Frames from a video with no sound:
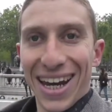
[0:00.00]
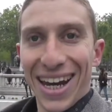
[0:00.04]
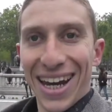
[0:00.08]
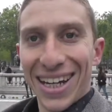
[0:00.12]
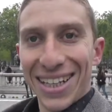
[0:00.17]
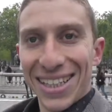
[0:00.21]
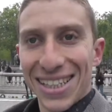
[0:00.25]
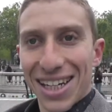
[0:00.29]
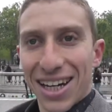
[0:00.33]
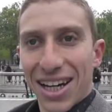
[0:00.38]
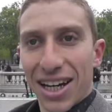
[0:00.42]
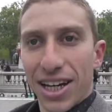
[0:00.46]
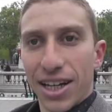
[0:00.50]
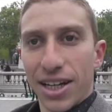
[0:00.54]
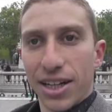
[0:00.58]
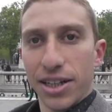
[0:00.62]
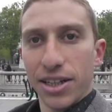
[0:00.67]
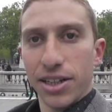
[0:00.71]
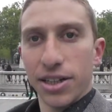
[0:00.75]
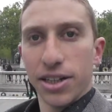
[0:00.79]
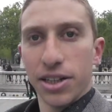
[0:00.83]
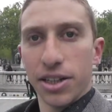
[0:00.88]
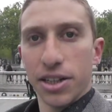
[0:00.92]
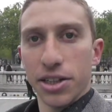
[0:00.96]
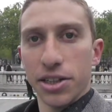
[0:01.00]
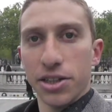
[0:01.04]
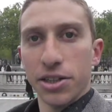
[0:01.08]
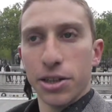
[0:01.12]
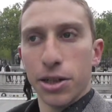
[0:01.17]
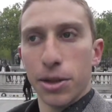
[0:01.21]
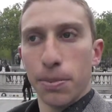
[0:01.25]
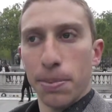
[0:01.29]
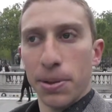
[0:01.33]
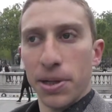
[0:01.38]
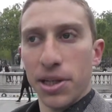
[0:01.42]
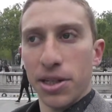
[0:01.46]

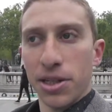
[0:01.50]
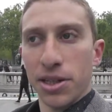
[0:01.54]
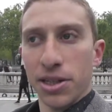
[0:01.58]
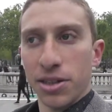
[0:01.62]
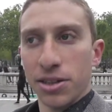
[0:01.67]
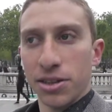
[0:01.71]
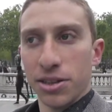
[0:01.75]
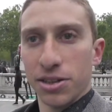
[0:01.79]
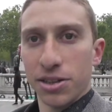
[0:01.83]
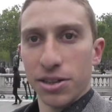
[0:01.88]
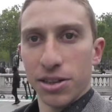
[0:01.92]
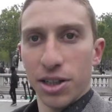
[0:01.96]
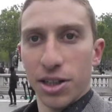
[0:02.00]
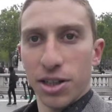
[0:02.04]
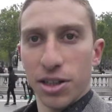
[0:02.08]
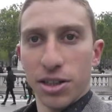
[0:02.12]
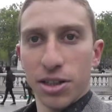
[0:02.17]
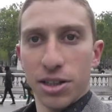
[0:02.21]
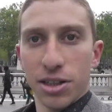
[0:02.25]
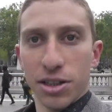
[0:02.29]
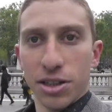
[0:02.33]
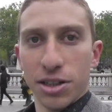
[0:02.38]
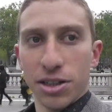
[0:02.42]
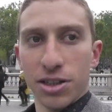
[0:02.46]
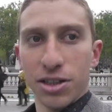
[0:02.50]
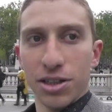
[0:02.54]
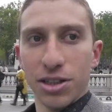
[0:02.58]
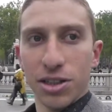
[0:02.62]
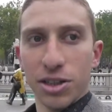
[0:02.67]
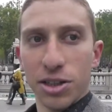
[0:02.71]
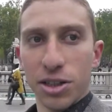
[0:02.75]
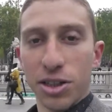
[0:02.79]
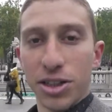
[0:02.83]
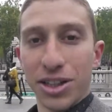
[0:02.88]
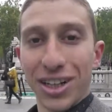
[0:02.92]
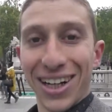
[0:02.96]
anti-European
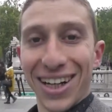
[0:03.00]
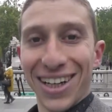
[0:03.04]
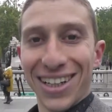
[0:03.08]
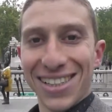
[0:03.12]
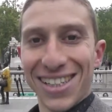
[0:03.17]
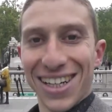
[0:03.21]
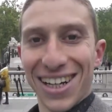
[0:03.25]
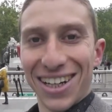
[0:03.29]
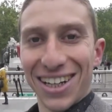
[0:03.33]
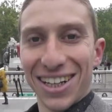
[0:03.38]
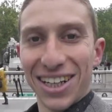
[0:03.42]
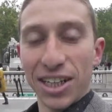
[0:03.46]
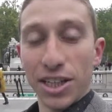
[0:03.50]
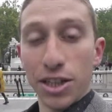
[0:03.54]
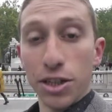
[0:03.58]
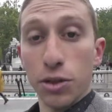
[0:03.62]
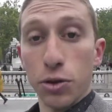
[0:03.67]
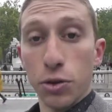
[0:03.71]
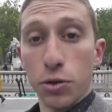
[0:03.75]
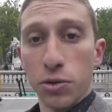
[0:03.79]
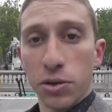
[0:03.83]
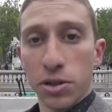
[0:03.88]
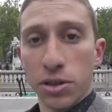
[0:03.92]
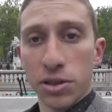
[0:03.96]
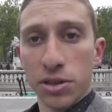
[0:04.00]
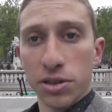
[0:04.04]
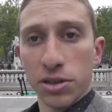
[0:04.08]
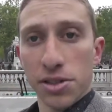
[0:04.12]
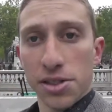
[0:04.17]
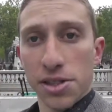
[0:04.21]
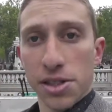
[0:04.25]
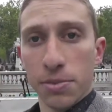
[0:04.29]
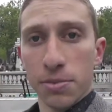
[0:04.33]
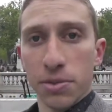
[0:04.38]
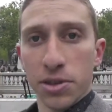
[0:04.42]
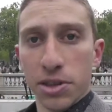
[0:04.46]
or anti-EU
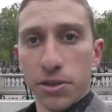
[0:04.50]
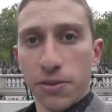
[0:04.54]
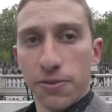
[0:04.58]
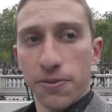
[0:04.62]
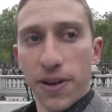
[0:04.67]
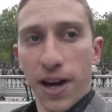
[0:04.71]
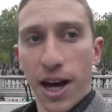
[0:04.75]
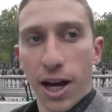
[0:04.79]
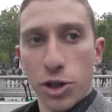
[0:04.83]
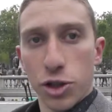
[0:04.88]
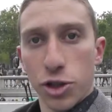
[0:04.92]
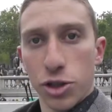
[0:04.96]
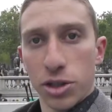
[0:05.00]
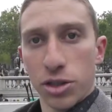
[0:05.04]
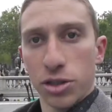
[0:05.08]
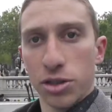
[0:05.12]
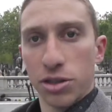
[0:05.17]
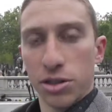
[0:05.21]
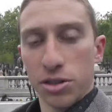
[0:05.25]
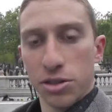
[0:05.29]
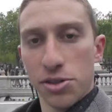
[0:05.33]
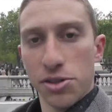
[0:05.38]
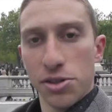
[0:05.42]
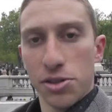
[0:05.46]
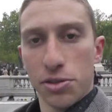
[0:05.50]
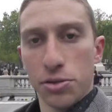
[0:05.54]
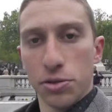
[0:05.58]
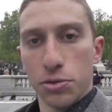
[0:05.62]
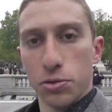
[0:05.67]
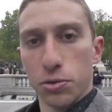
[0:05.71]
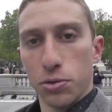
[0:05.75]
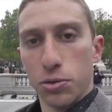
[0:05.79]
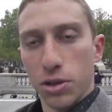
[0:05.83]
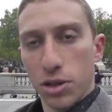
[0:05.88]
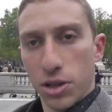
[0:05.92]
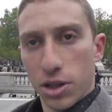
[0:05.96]
in similar fashion to
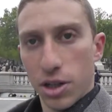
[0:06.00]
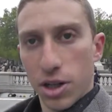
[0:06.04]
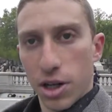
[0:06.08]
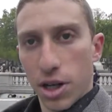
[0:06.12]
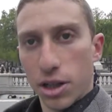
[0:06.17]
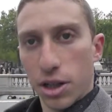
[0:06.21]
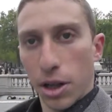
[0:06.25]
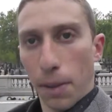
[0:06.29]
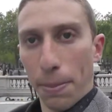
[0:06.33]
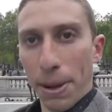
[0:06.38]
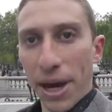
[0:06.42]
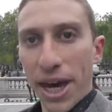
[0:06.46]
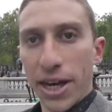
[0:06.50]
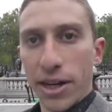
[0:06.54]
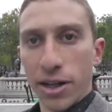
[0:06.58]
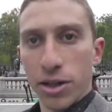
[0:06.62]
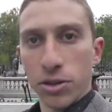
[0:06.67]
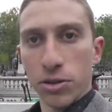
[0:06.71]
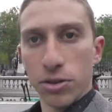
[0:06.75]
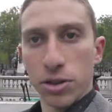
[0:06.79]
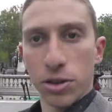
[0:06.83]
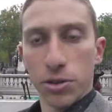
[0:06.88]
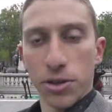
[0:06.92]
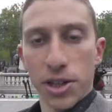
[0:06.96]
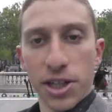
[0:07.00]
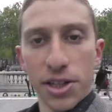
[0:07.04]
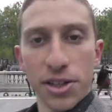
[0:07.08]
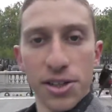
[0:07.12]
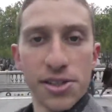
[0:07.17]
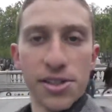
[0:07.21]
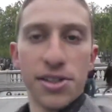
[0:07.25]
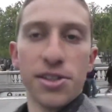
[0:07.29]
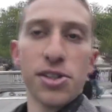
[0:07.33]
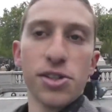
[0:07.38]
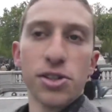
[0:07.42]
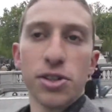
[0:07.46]
Le Pen, although he
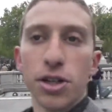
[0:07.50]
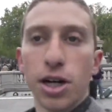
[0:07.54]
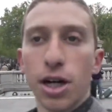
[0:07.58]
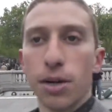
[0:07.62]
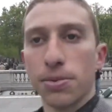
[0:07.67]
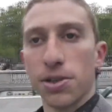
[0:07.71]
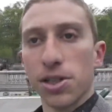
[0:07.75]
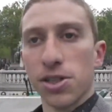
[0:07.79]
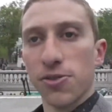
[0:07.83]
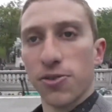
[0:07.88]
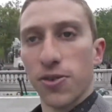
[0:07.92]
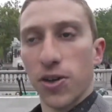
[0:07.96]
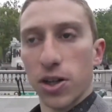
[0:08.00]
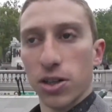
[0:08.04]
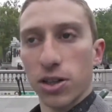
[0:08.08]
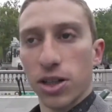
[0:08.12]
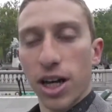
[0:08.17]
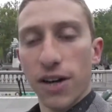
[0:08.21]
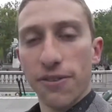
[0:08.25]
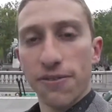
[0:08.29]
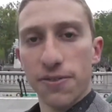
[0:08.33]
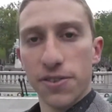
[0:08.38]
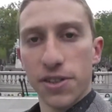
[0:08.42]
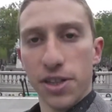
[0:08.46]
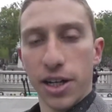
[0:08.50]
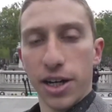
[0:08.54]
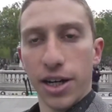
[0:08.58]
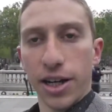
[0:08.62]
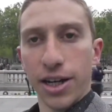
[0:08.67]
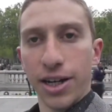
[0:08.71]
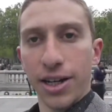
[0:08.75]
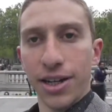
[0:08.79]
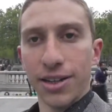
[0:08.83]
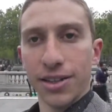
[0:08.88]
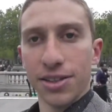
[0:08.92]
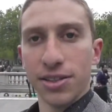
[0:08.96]
is described as far left
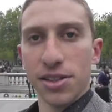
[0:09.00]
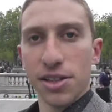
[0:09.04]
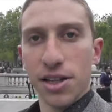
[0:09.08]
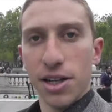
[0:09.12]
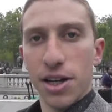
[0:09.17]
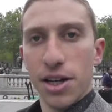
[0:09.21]
and